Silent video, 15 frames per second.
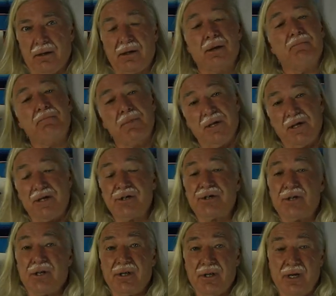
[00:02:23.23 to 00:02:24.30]
The meek
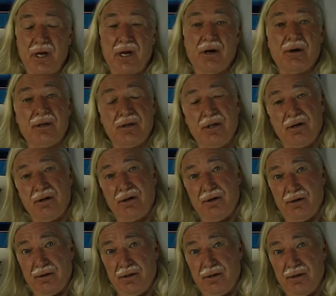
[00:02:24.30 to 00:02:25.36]
shall inherit the
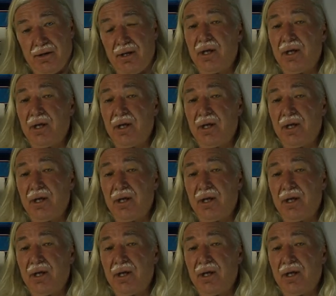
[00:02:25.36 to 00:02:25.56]
earth.